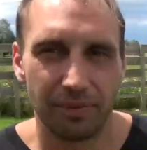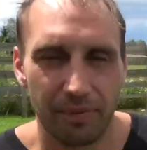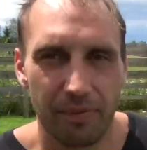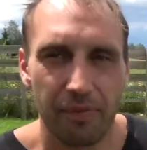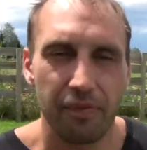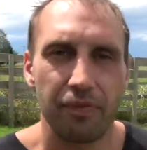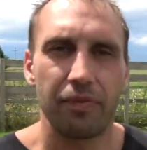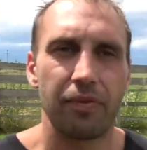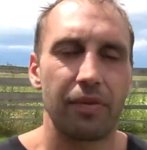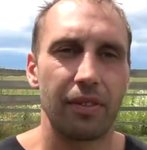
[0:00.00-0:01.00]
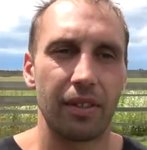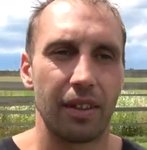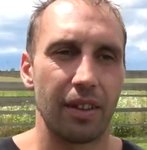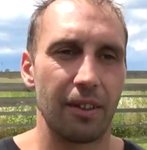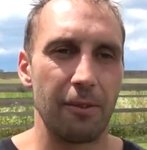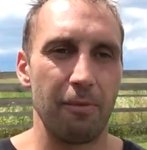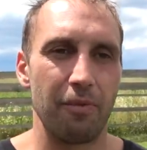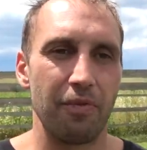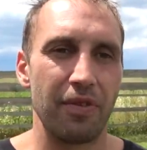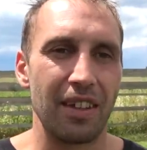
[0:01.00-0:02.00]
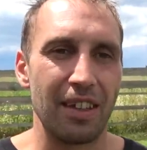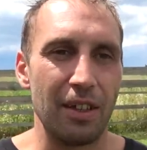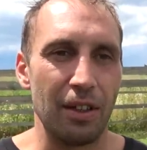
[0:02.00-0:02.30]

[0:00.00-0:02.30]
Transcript: And all the rails in your park are a unit, right?